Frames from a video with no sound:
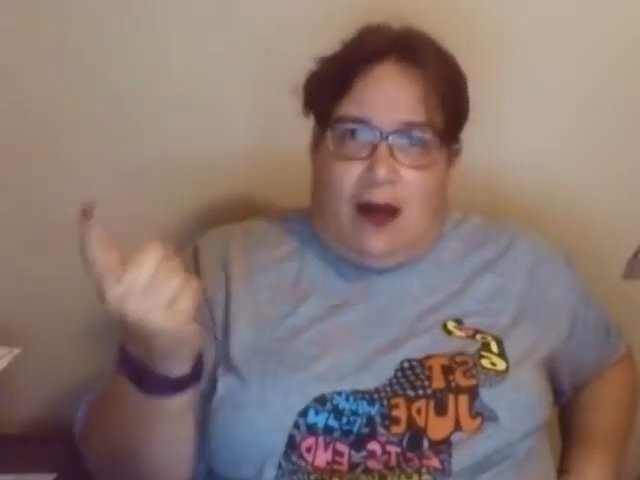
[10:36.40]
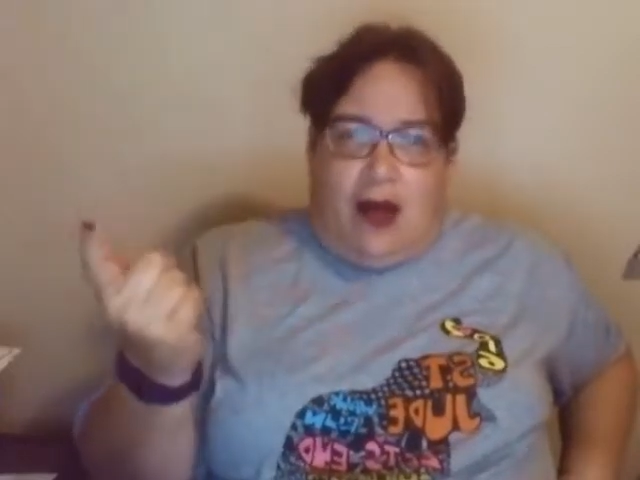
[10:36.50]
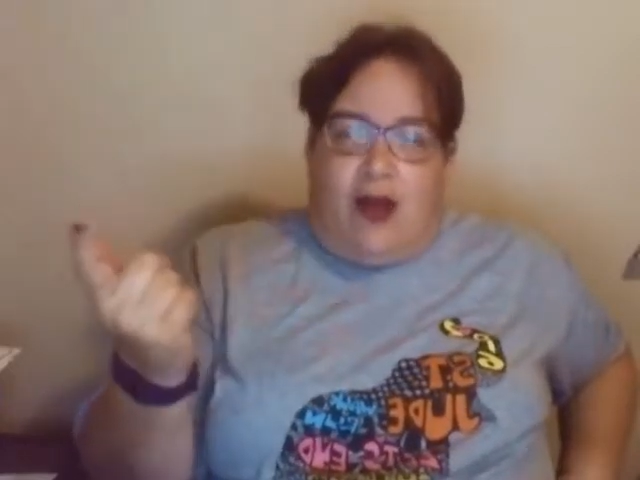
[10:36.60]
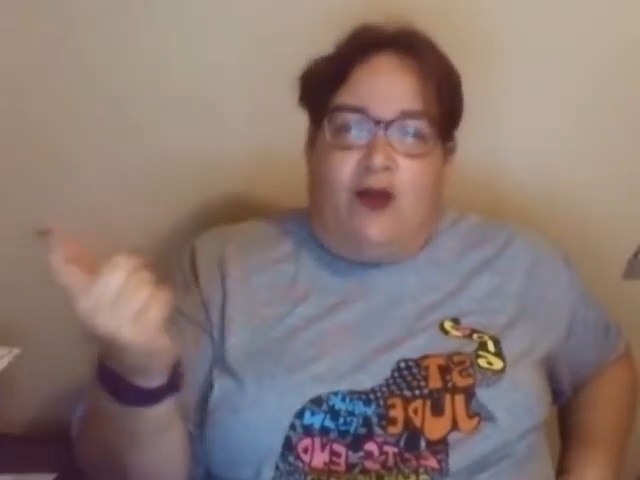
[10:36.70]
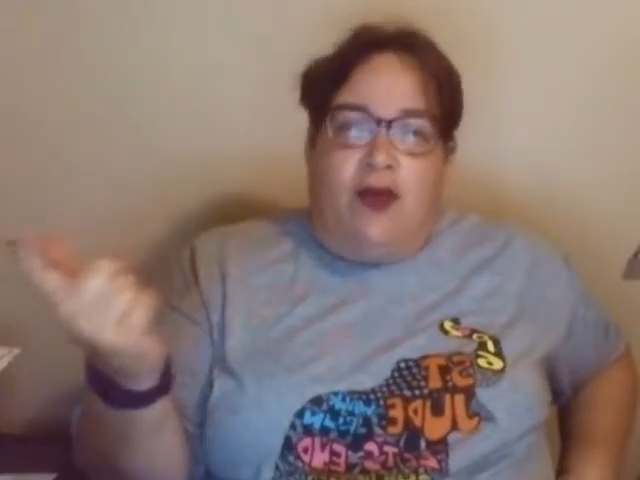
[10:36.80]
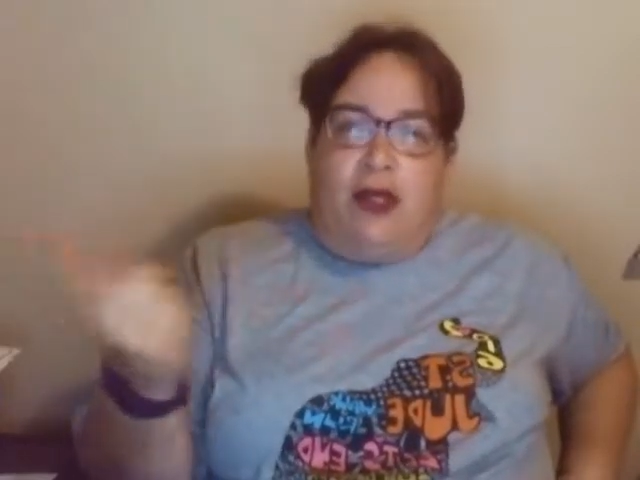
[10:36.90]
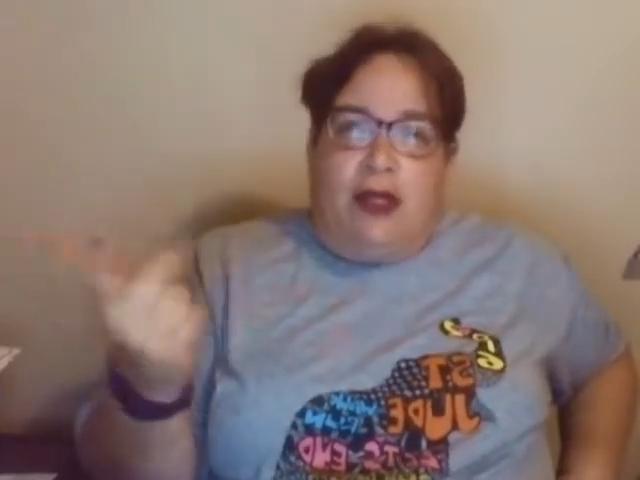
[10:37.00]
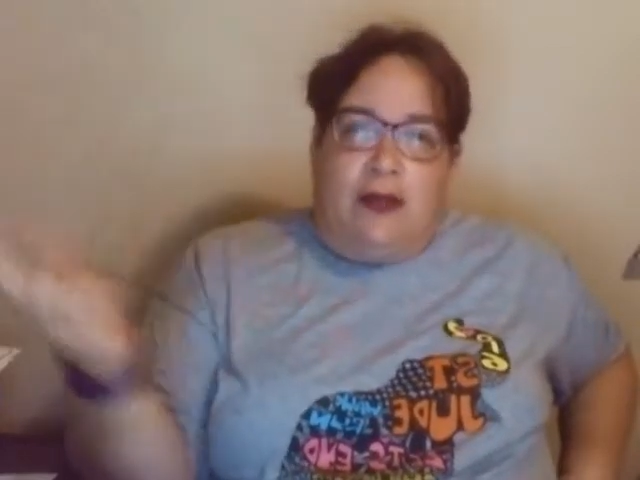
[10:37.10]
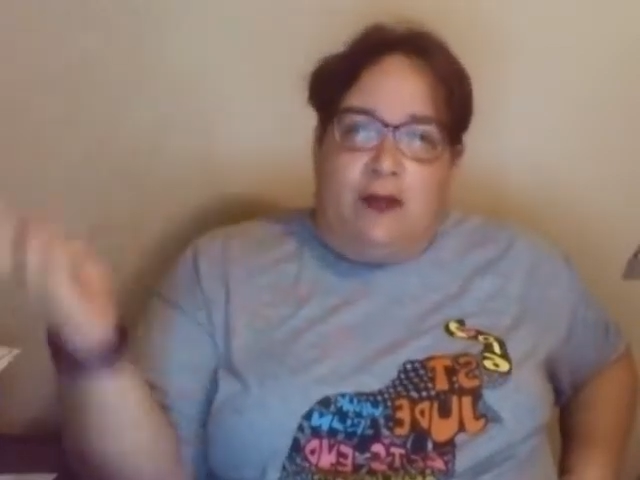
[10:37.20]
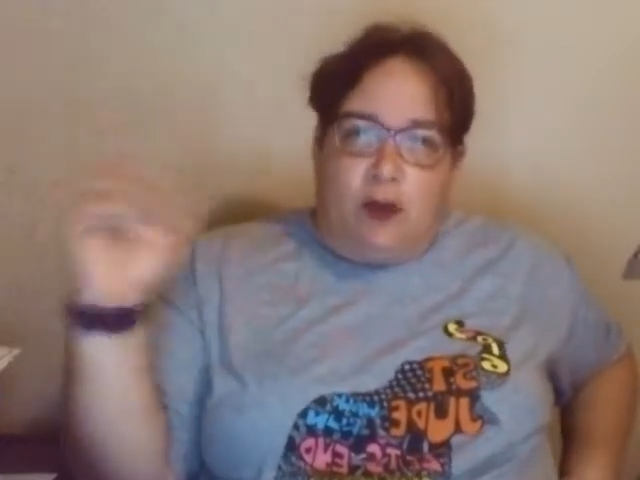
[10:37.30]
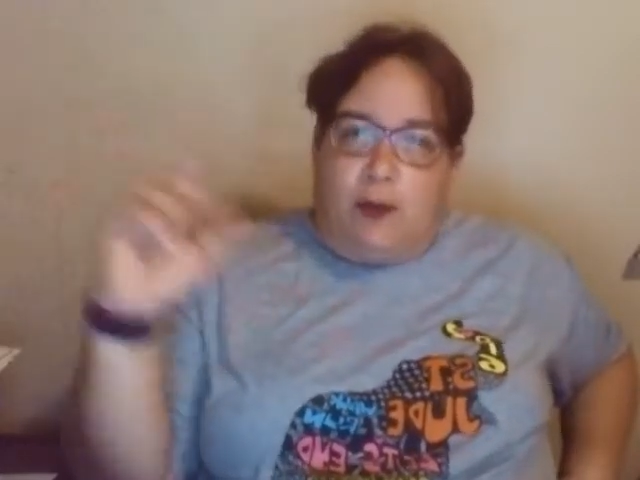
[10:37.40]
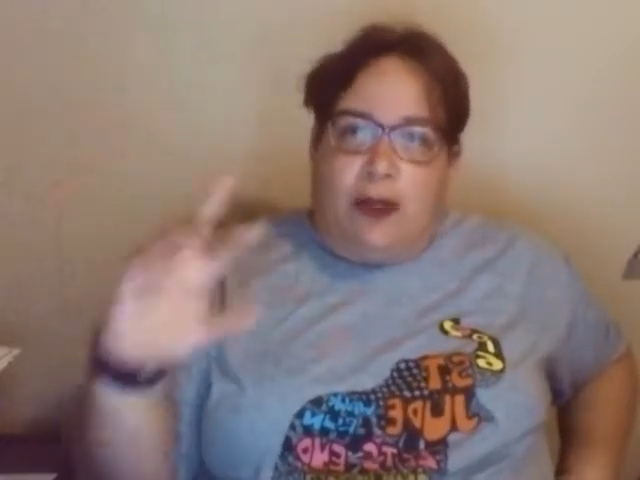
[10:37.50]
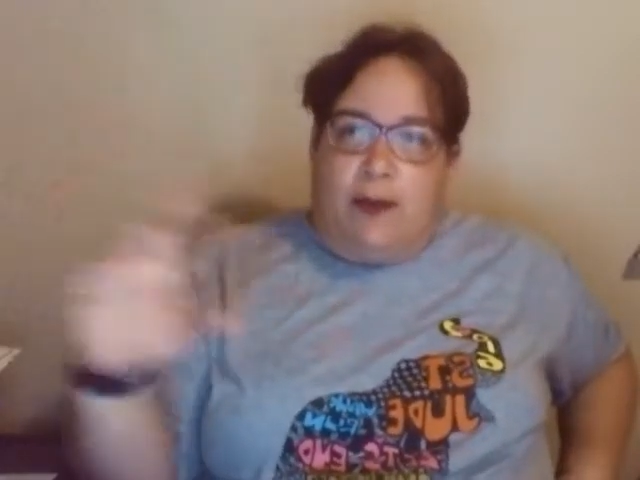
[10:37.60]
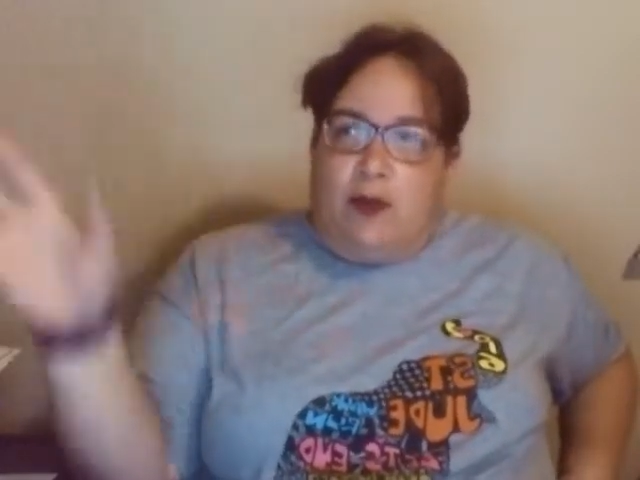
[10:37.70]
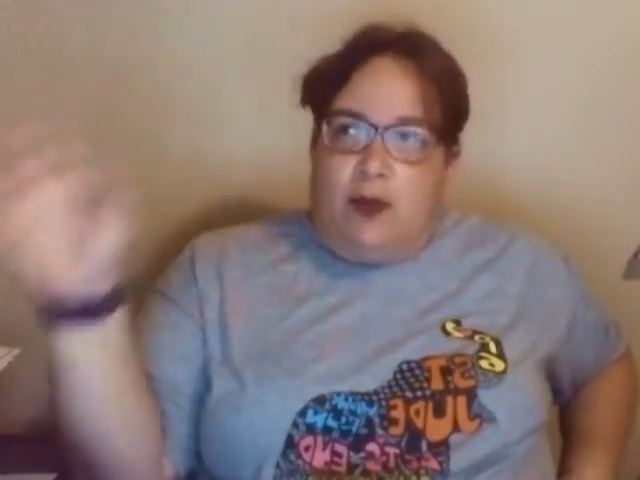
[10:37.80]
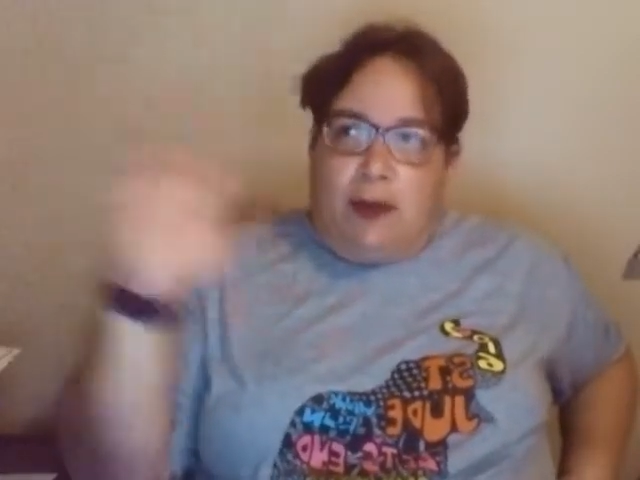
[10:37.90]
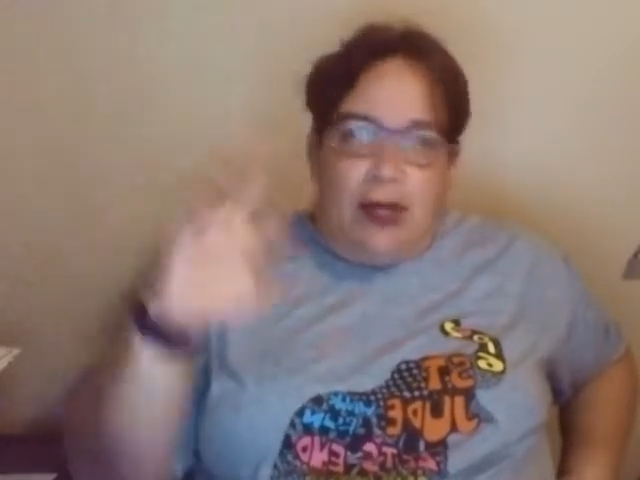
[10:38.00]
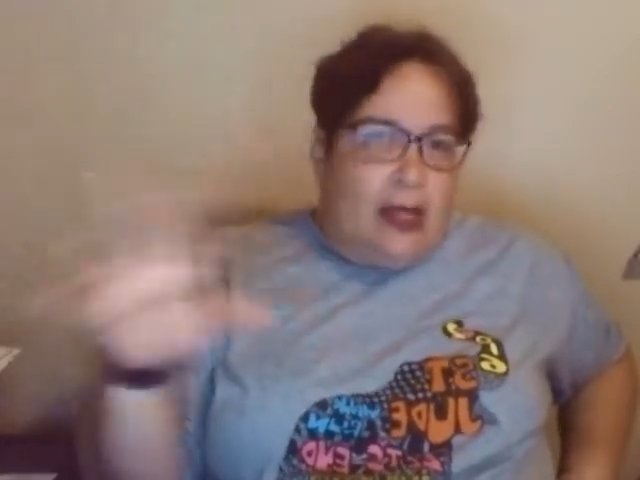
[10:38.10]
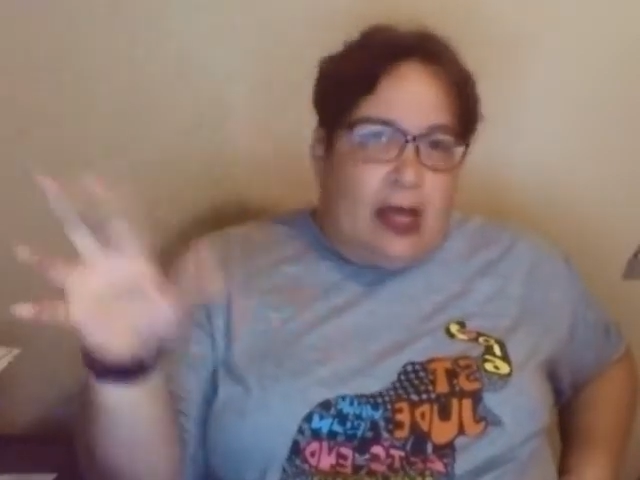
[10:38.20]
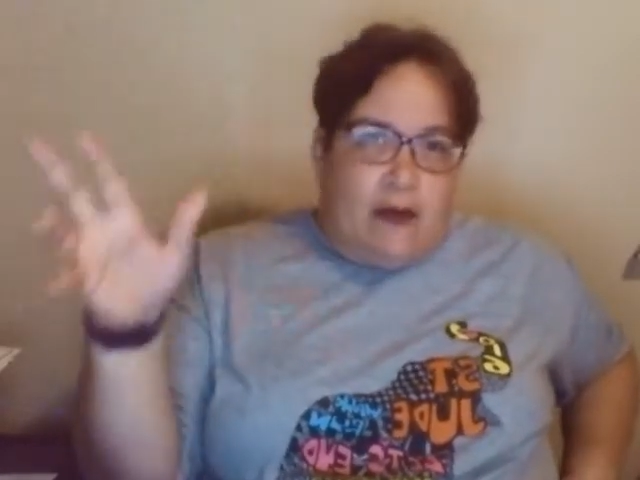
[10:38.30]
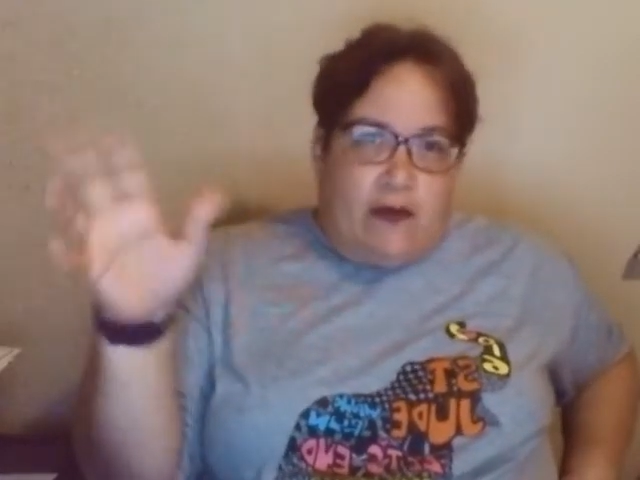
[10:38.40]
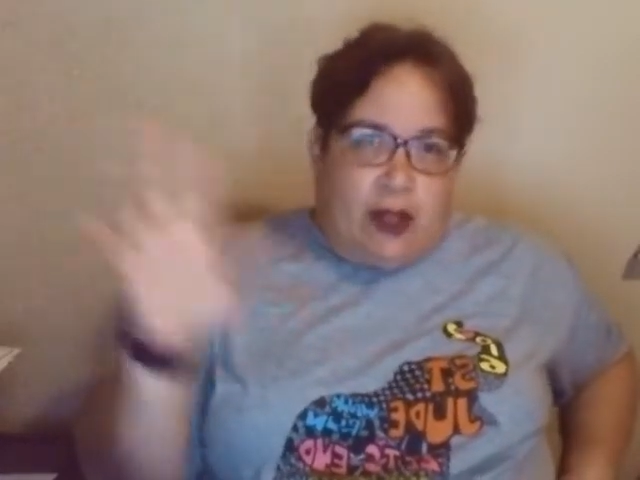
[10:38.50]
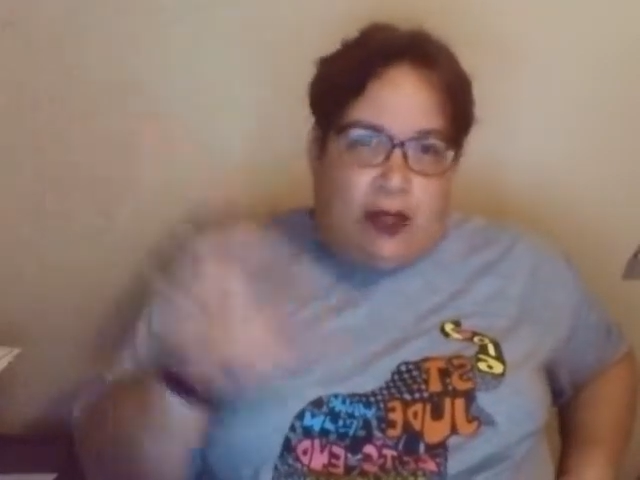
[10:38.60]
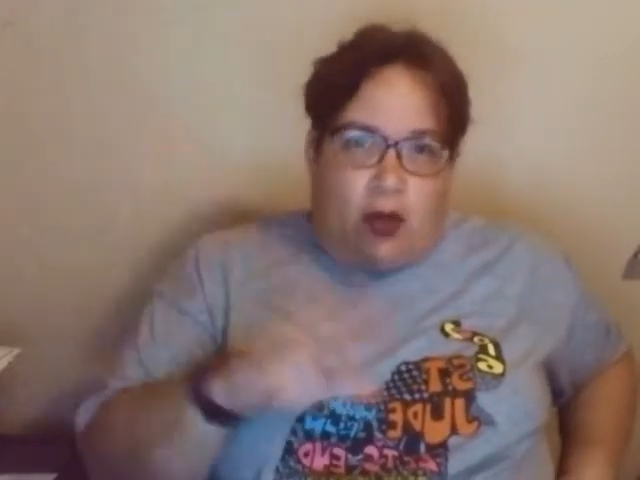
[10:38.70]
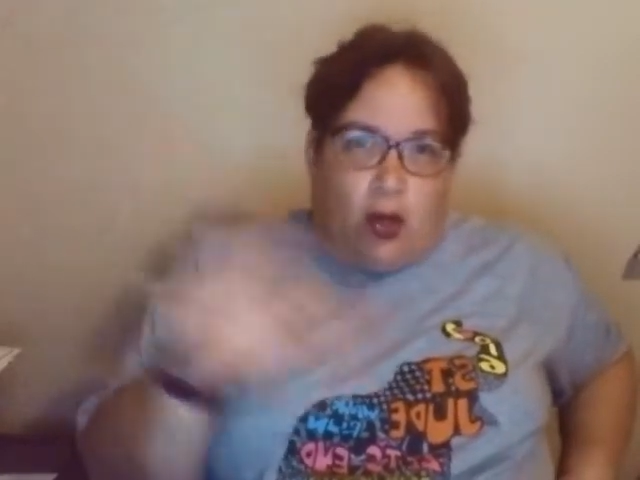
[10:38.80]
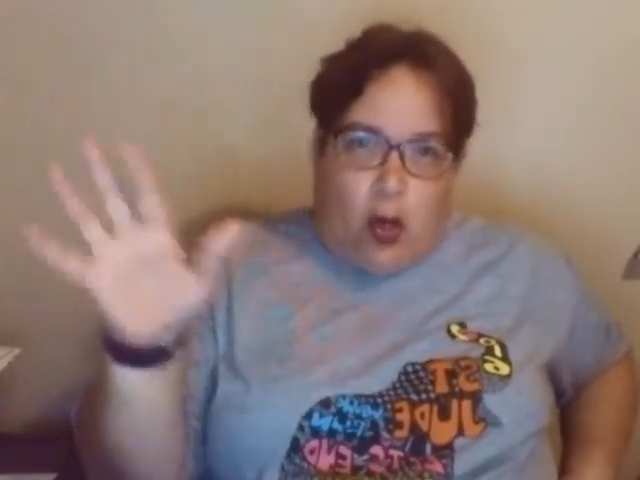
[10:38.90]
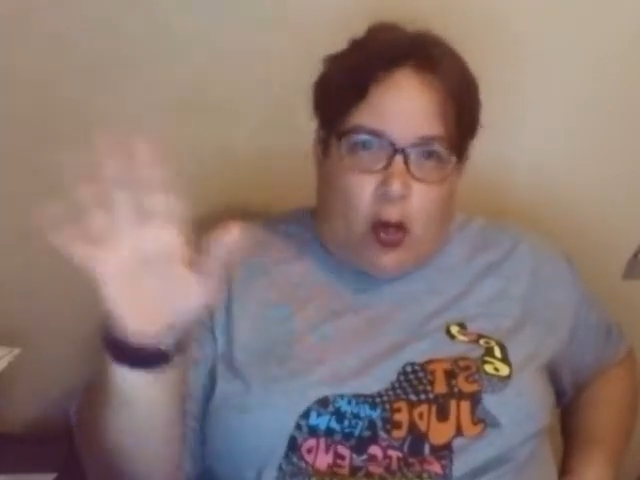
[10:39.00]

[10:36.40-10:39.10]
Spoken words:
I don't need any more people in my life that are